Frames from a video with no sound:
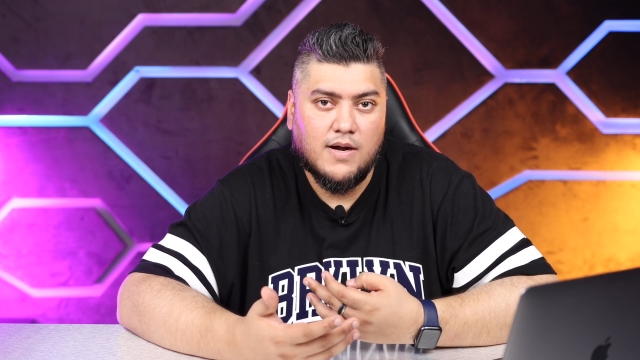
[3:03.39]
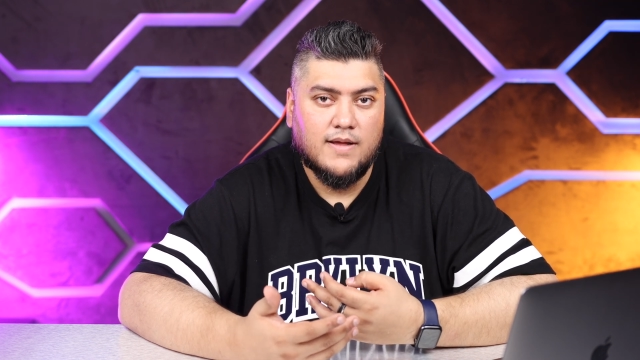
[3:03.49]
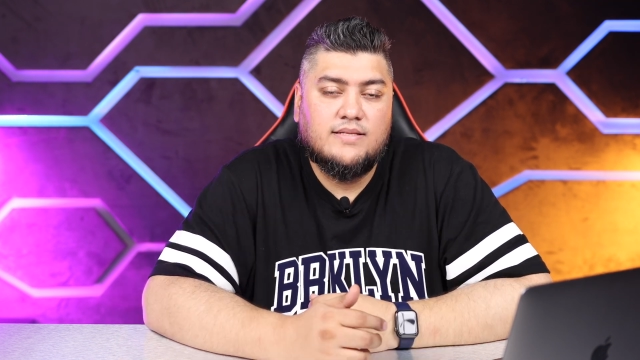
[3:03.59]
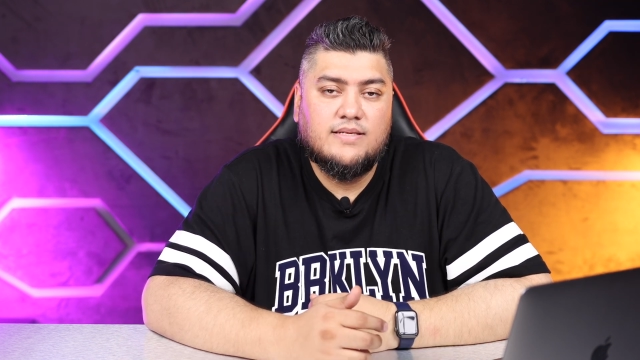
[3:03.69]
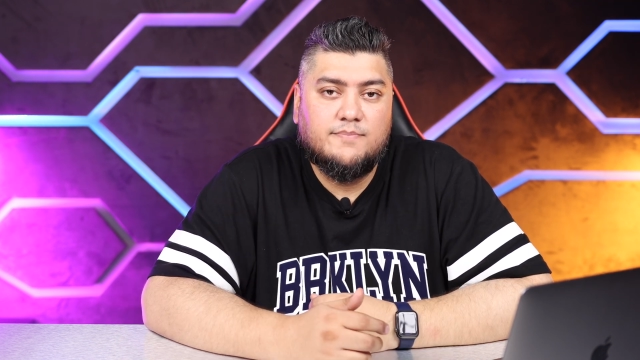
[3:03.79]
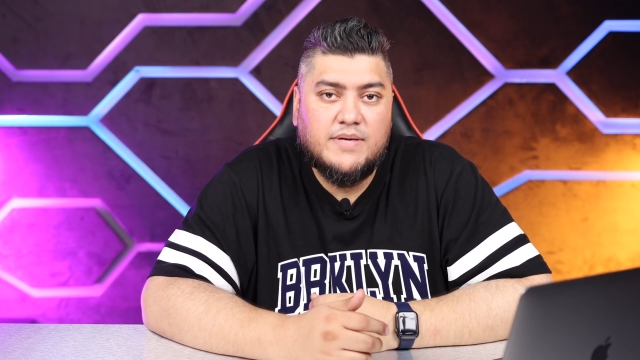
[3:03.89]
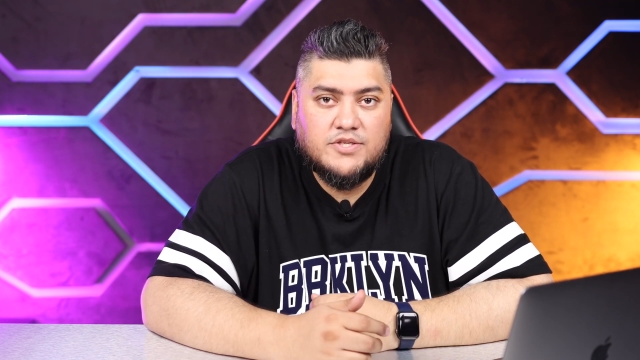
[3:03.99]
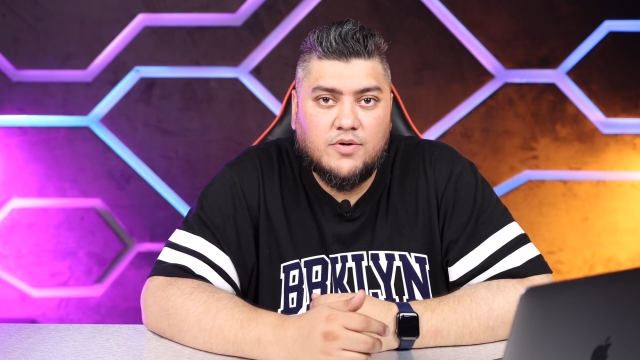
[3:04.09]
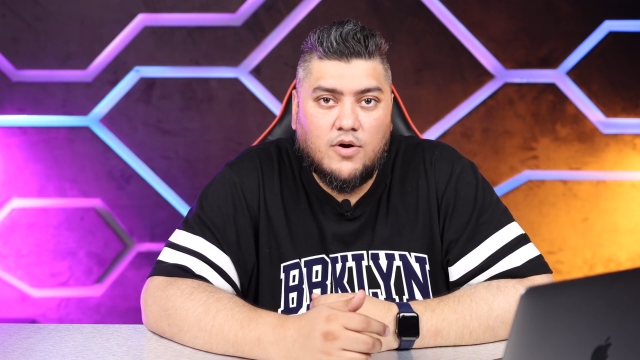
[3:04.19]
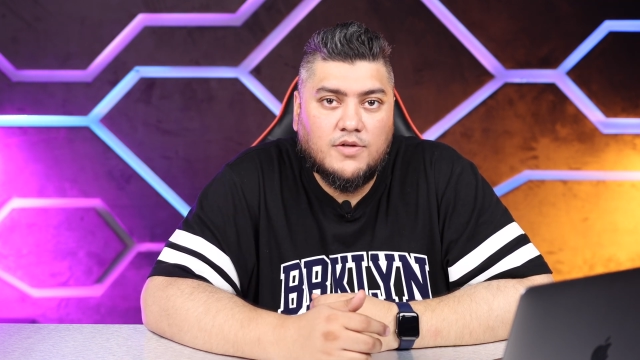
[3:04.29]
The
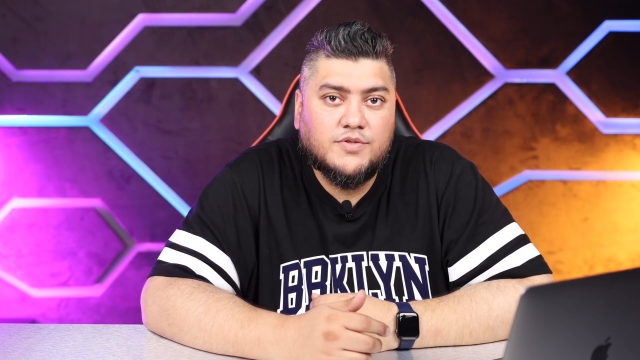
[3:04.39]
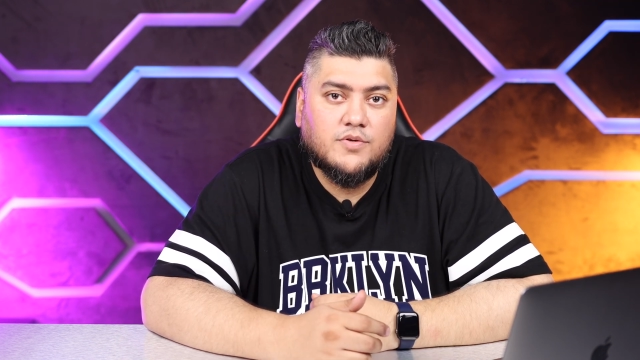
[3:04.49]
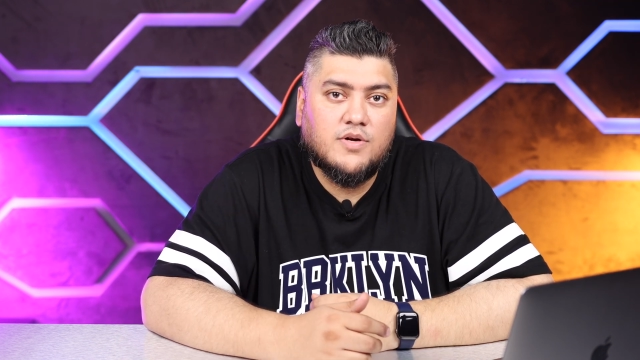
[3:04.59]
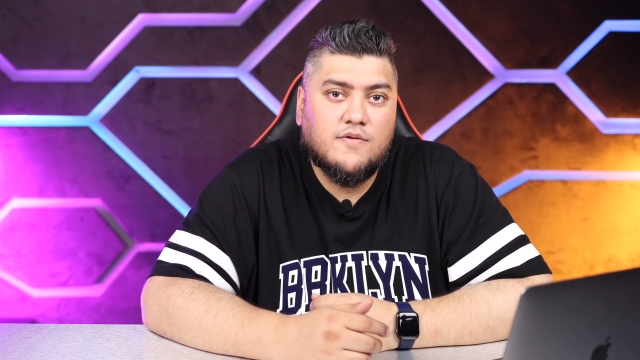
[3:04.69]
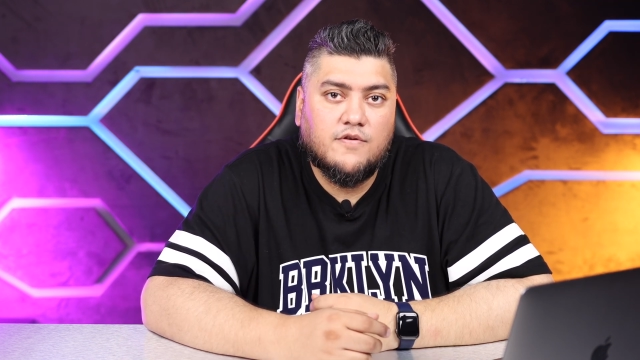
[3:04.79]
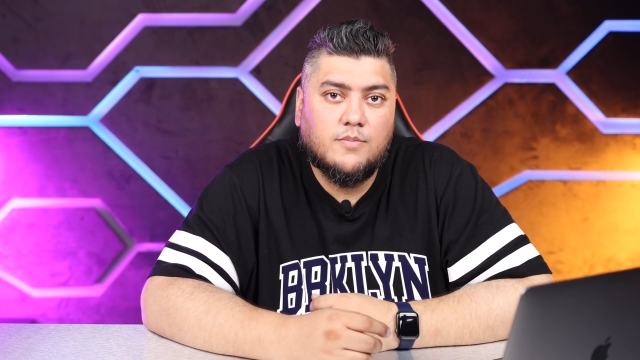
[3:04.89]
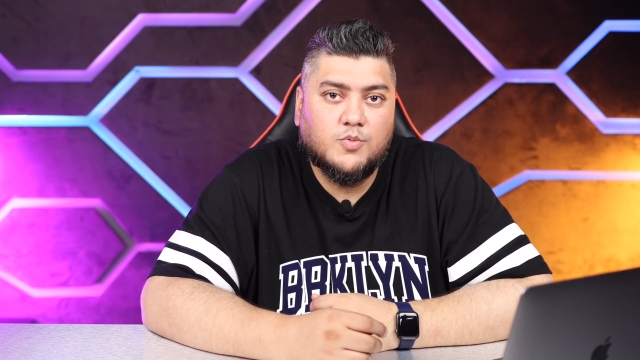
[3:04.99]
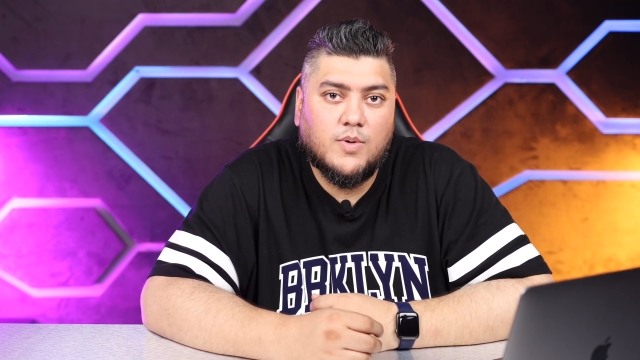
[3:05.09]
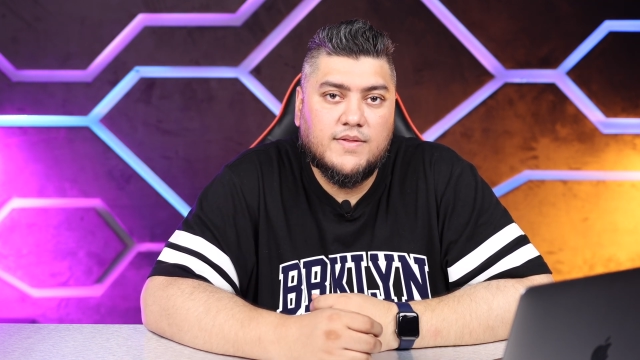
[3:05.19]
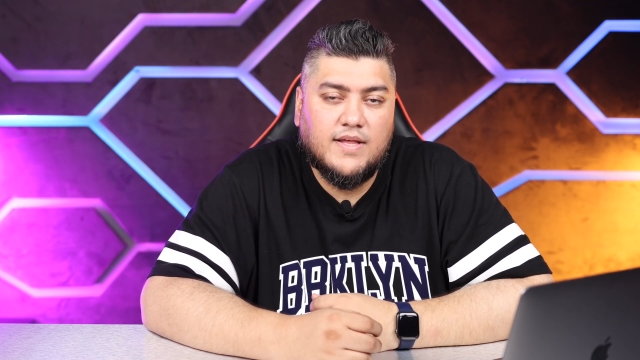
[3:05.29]
picture also confirms
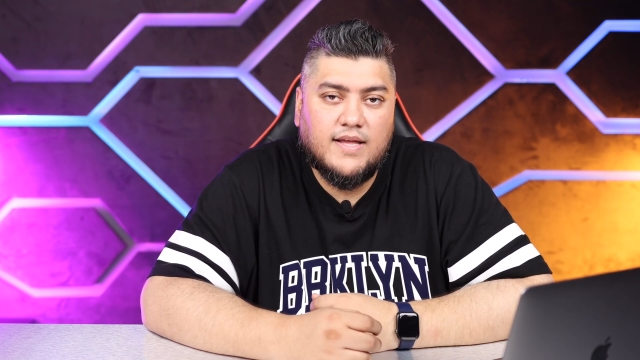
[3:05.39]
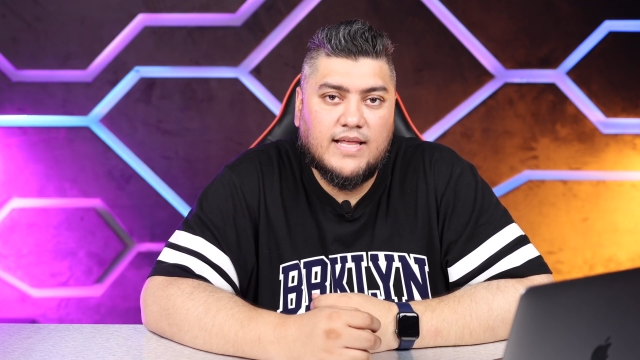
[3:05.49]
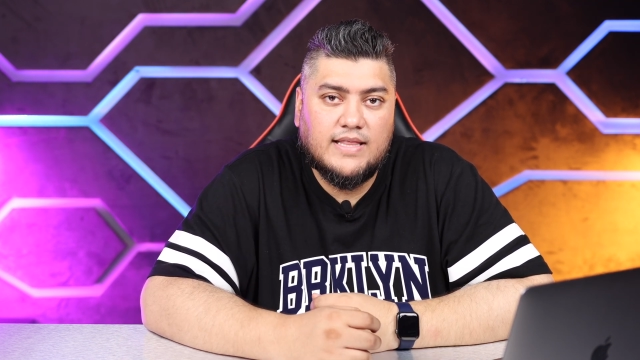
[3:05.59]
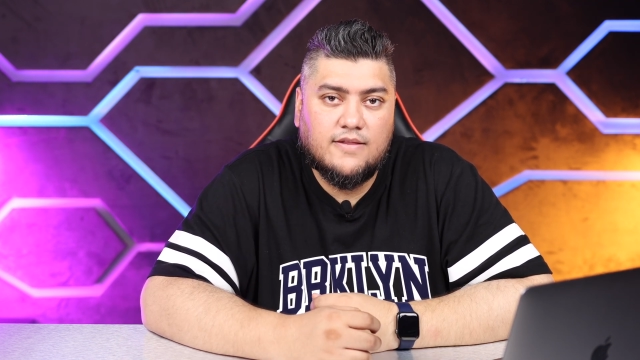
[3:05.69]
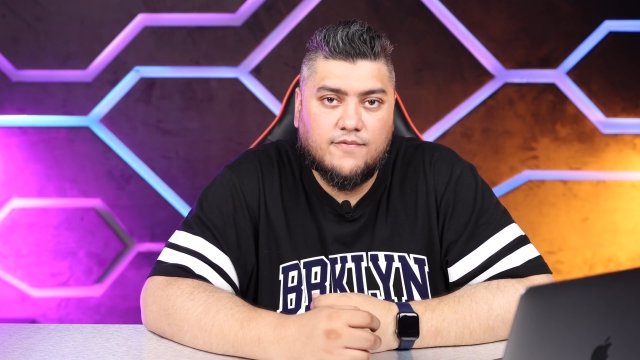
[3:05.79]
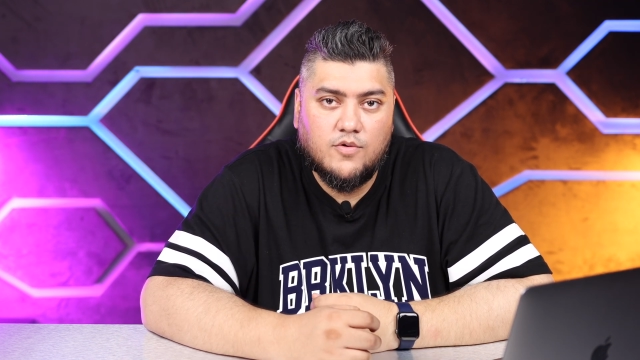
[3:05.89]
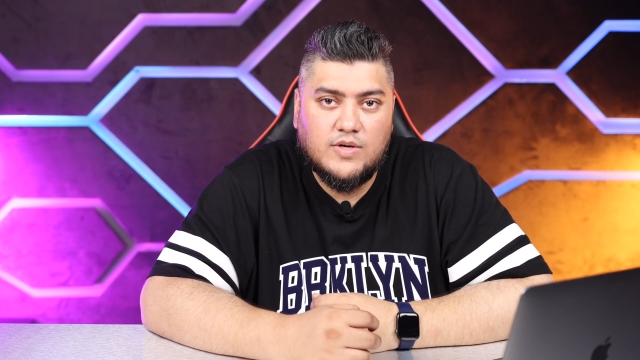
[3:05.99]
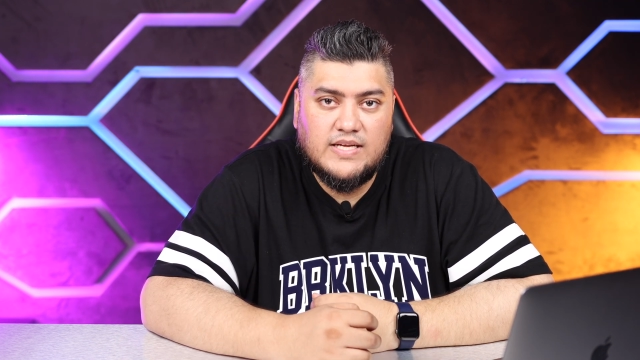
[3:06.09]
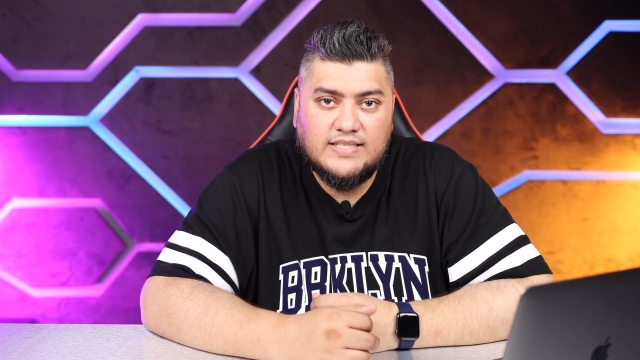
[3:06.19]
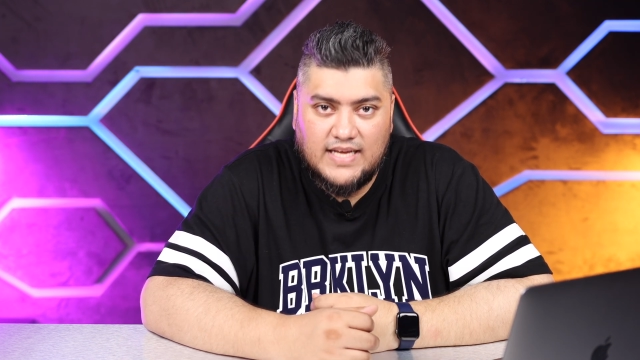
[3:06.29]
one thing, that the phone
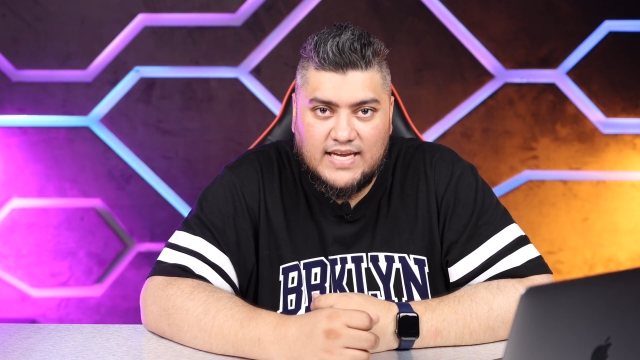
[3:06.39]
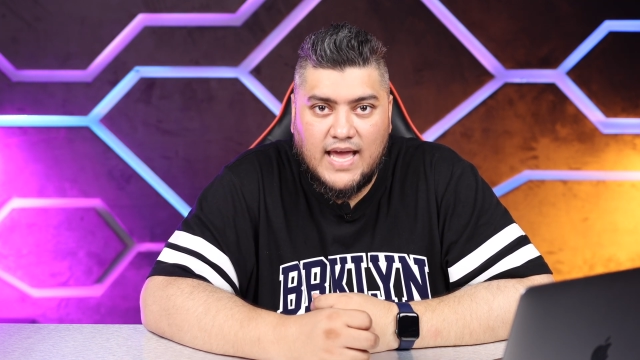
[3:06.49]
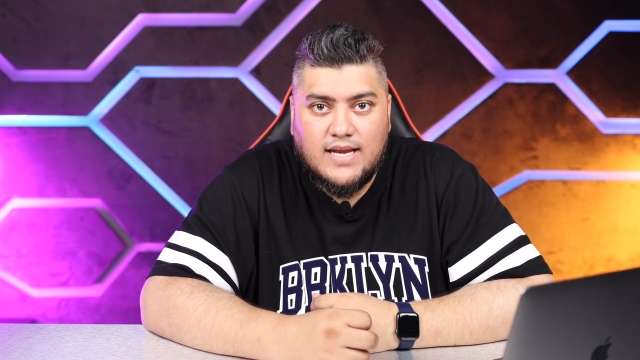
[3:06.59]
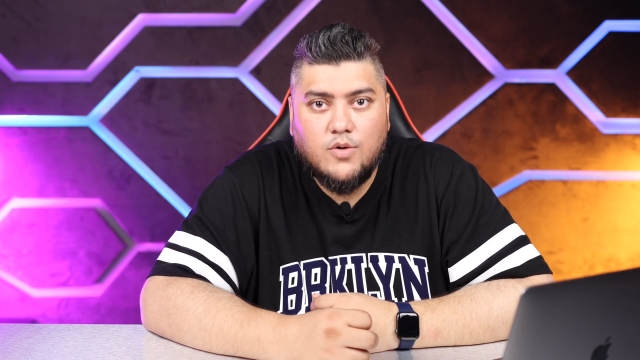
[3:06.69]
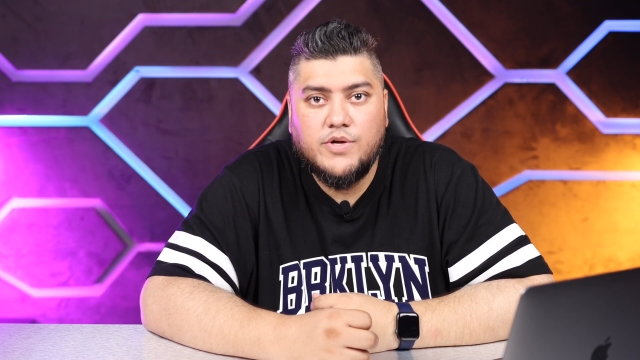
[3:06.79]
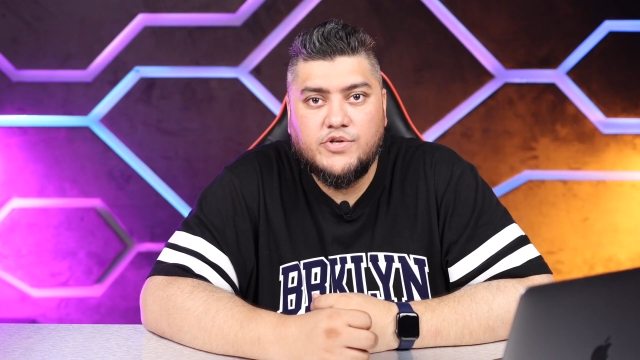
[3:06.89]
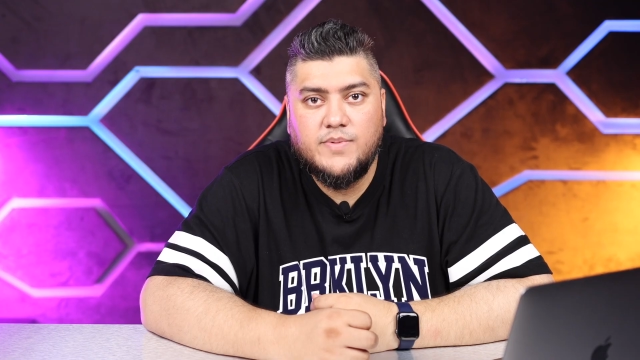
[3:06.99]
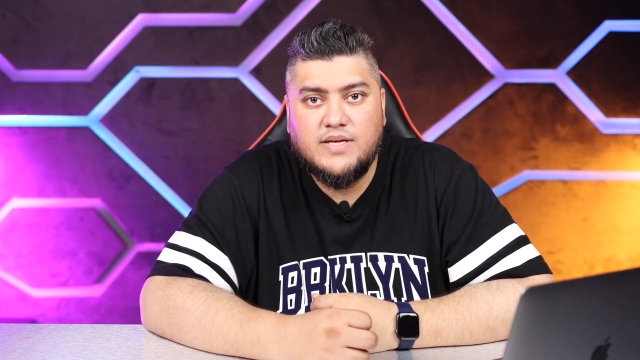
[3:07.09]
is again going to be